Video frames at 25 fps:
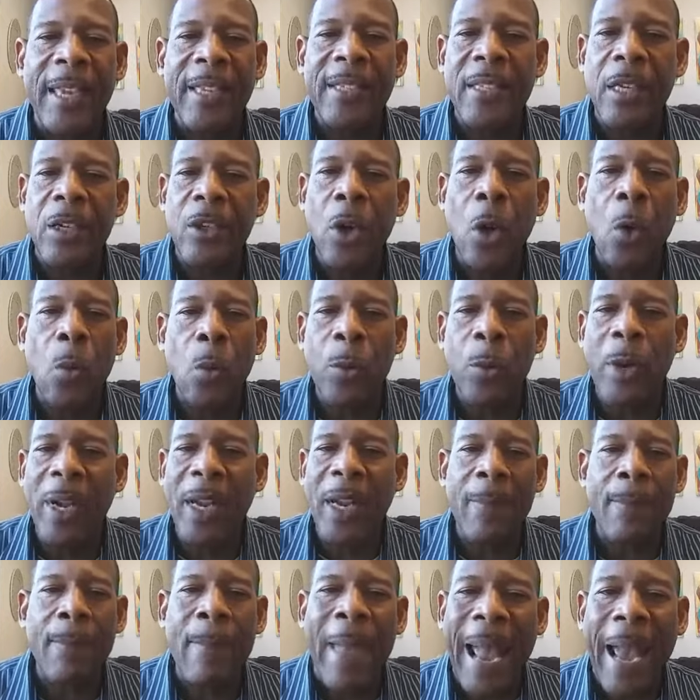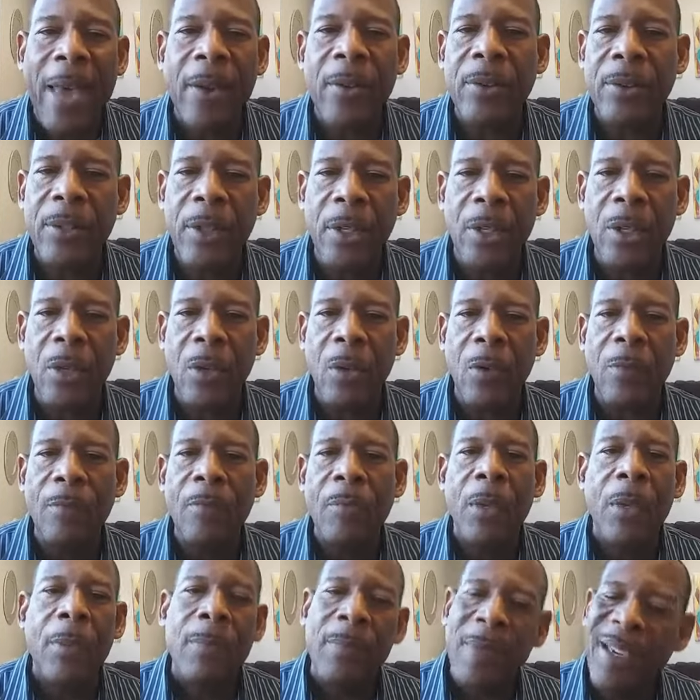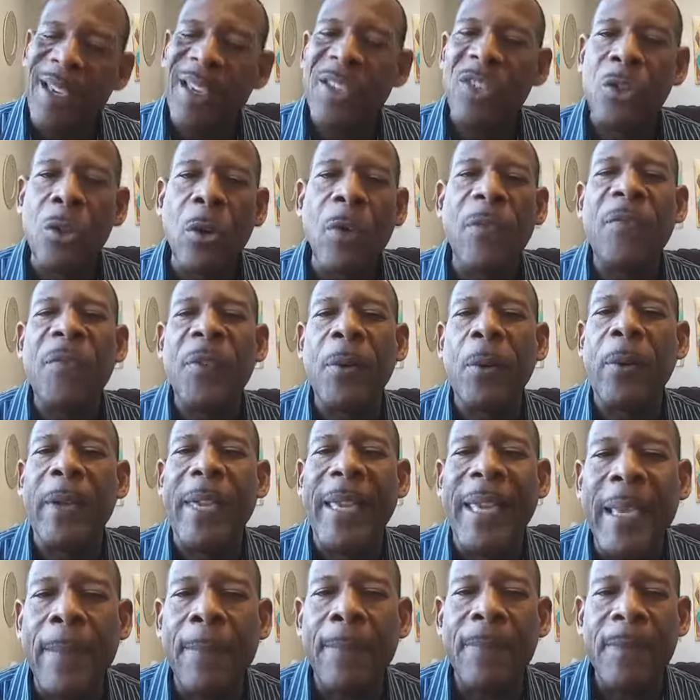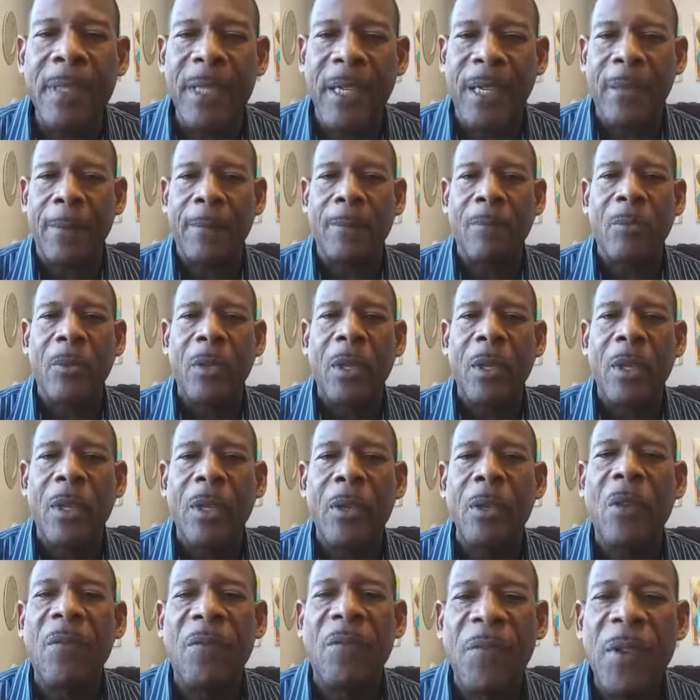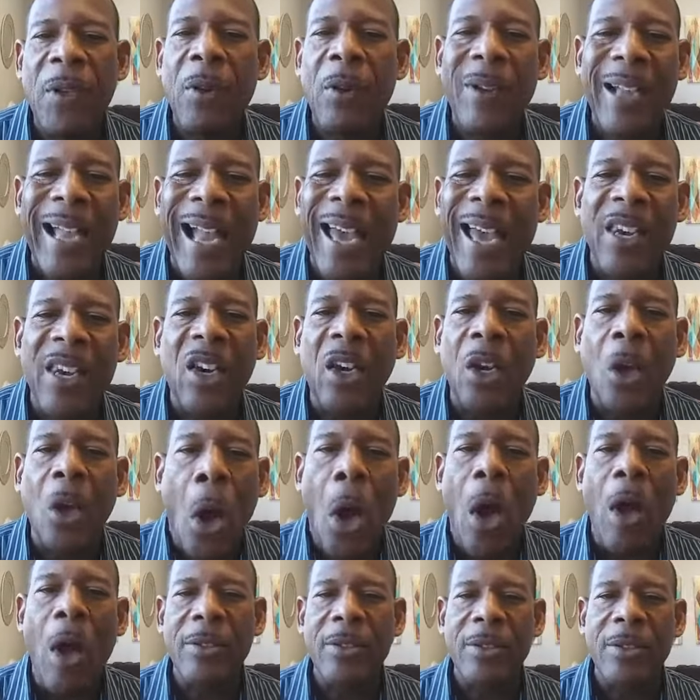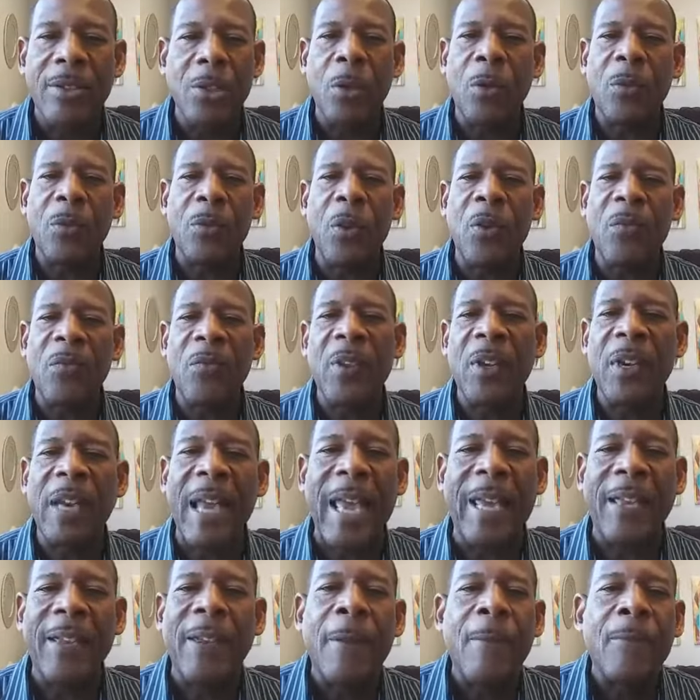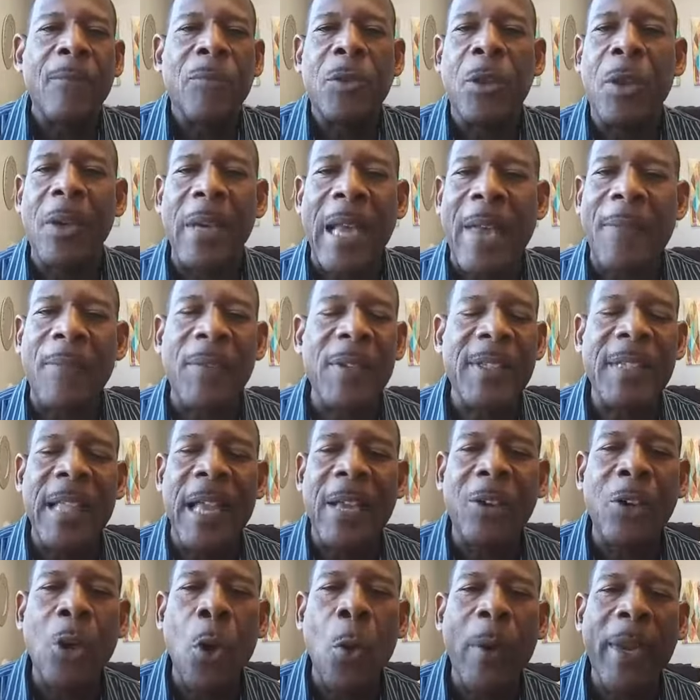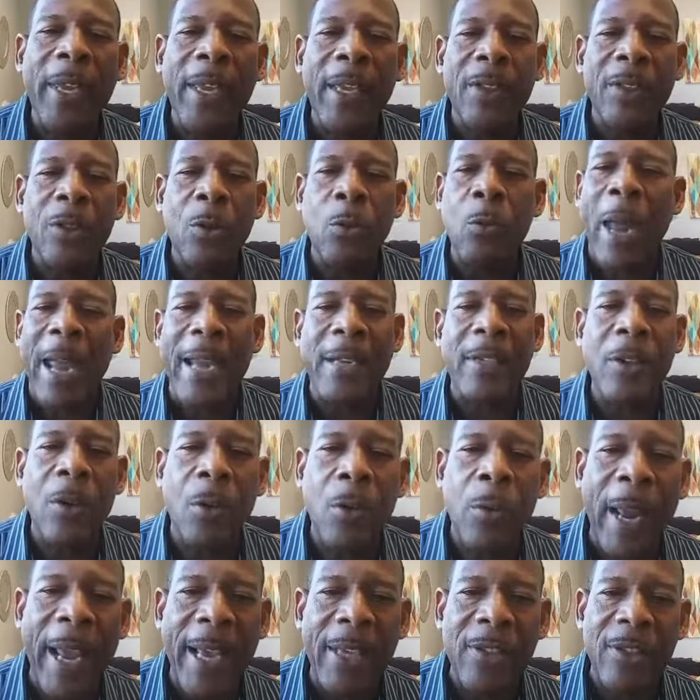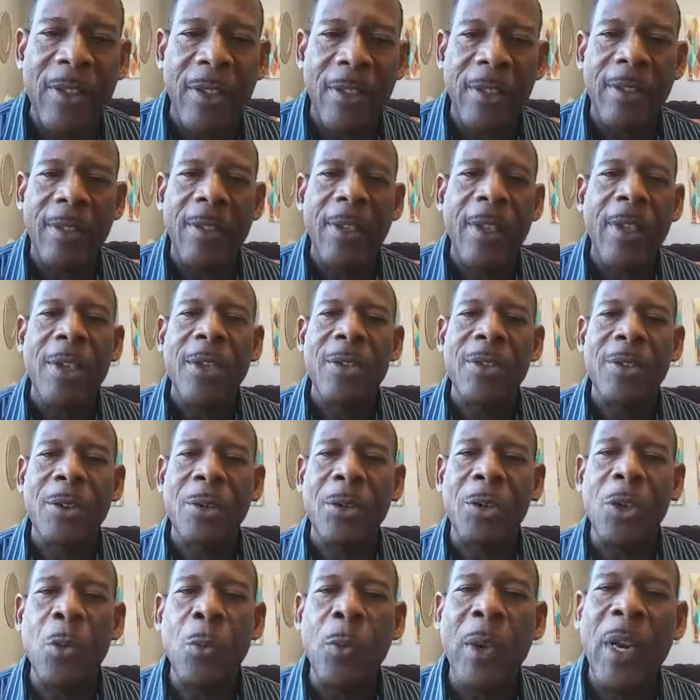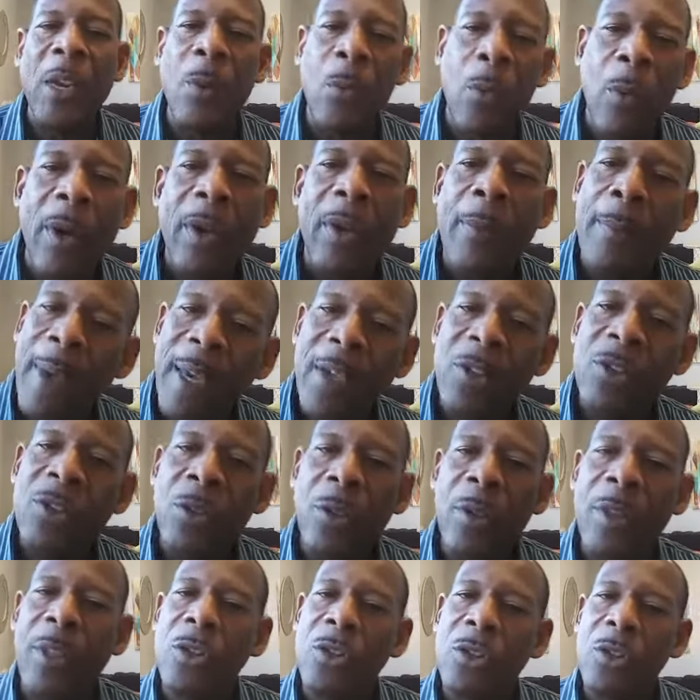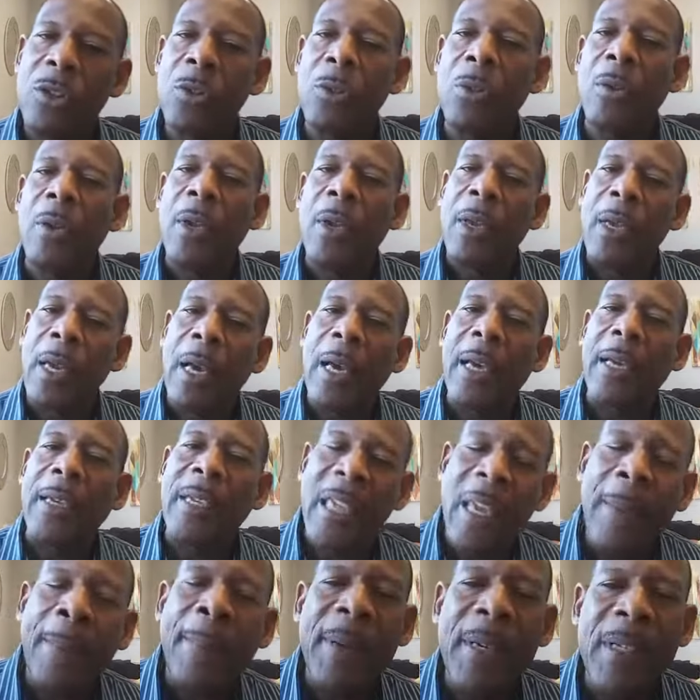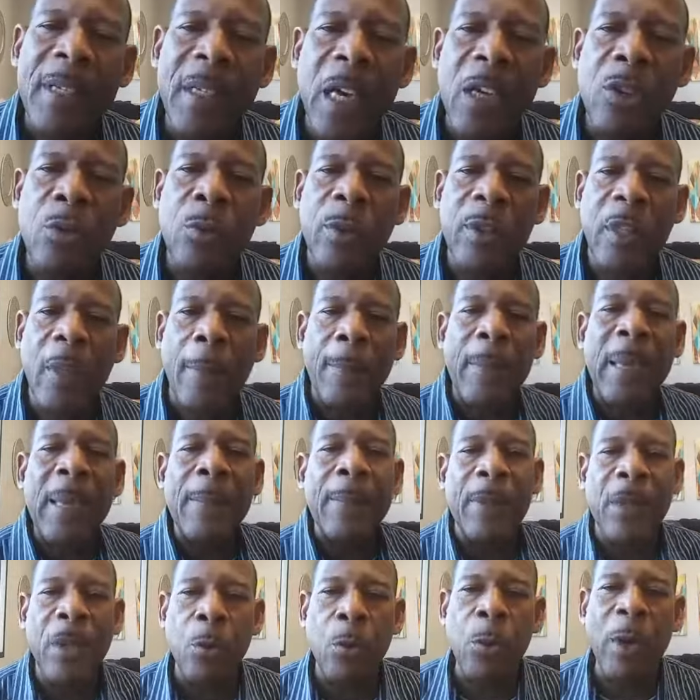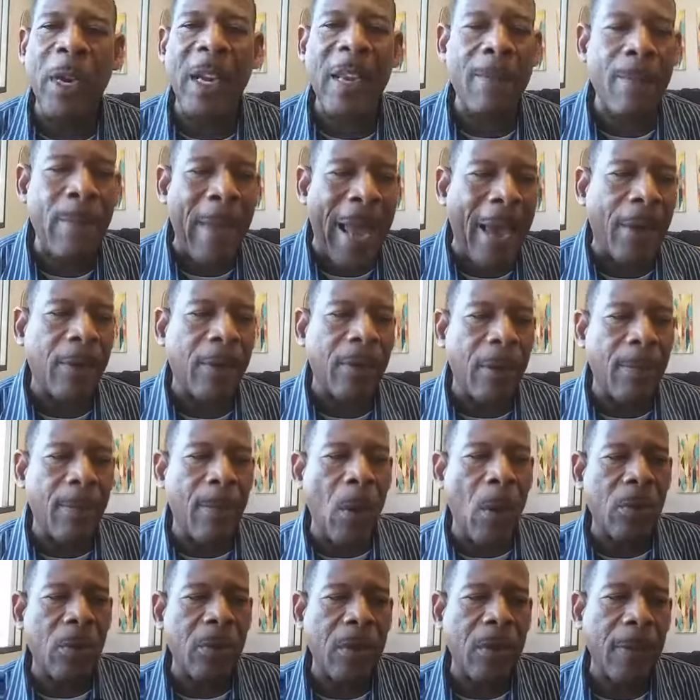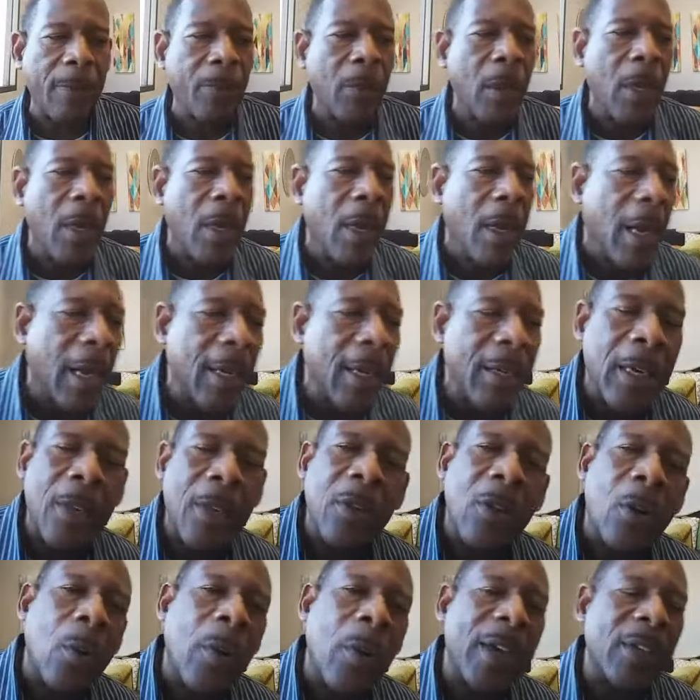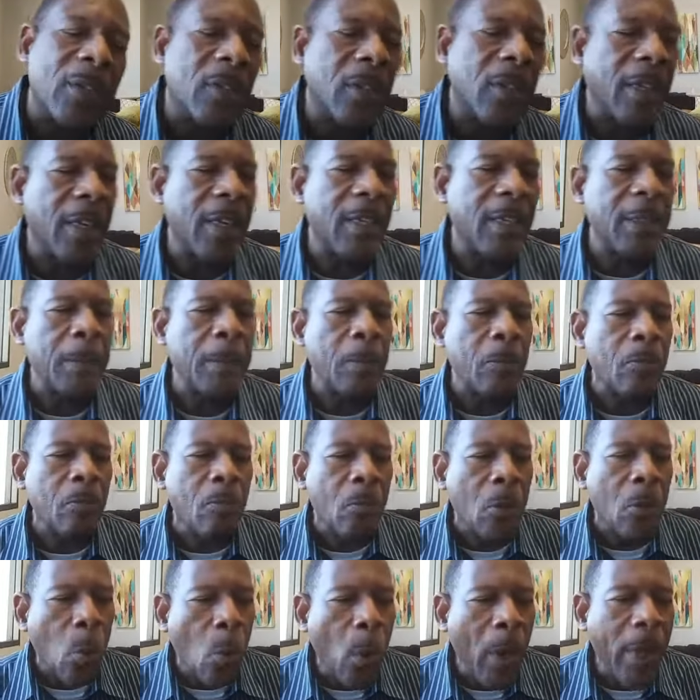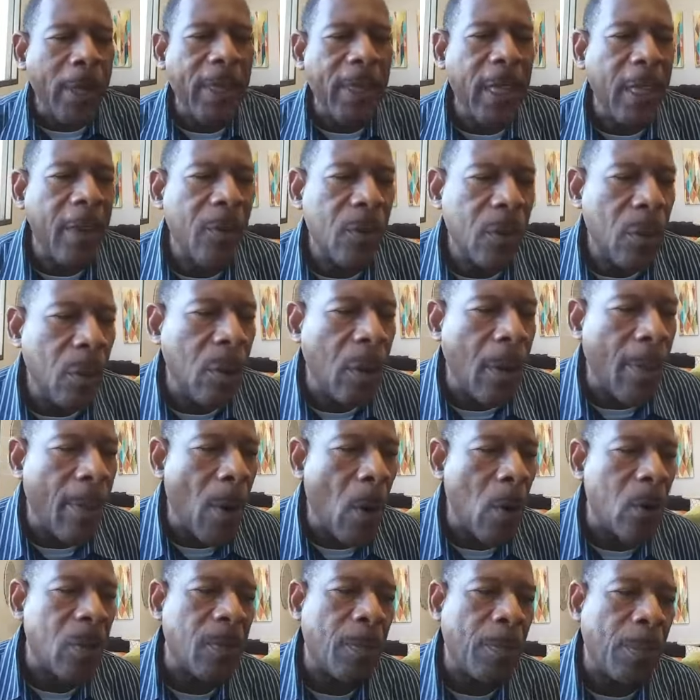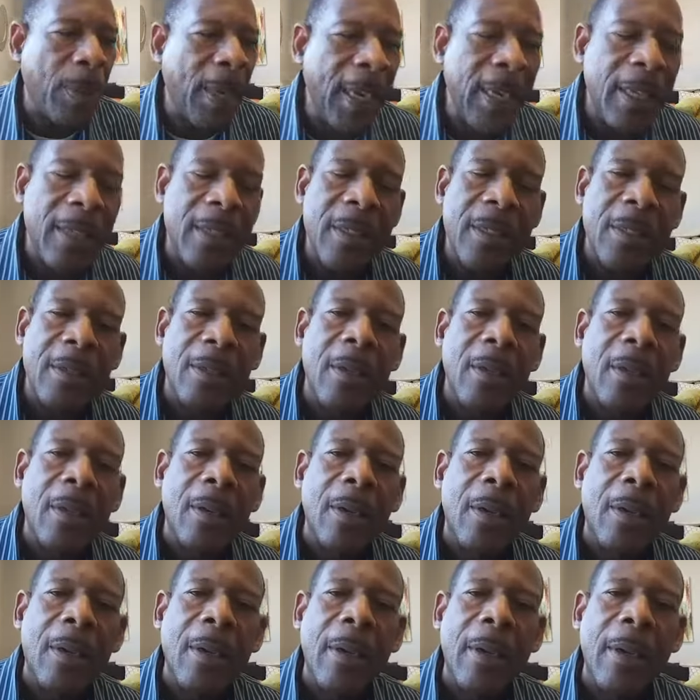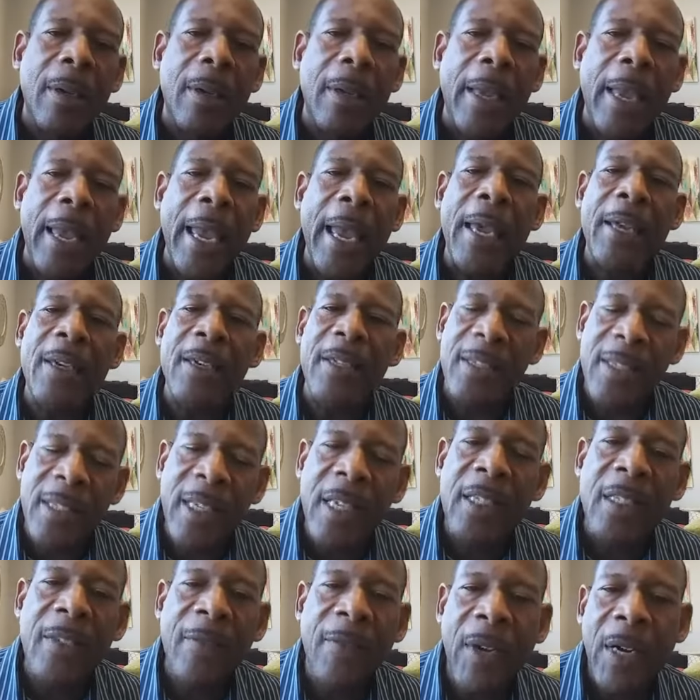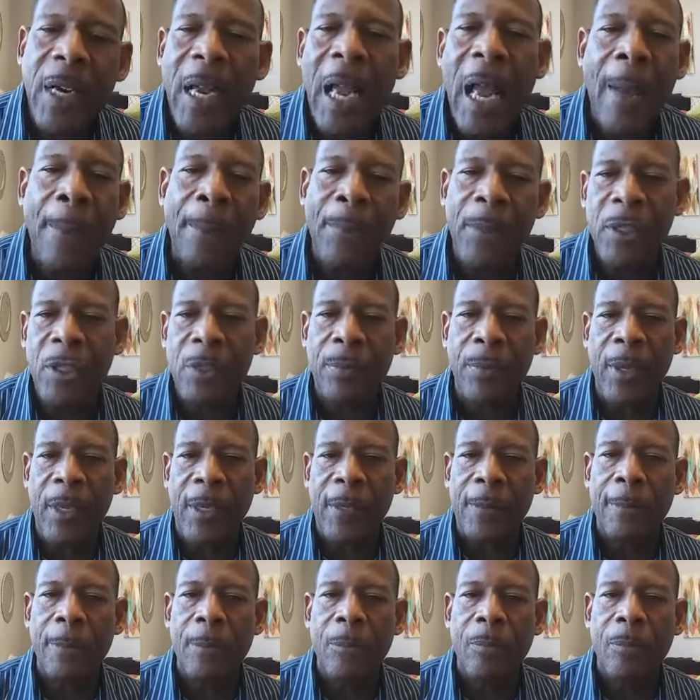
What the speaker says: that don't really matter to you, because you'll feel empty. You'll feel kind of lost. You'll feel like your life is not going in the right direction. So you really want to make sure that you keep in touch with the people that really matter the most. Another question is, what gives you the most peace and a sense of accomplishment?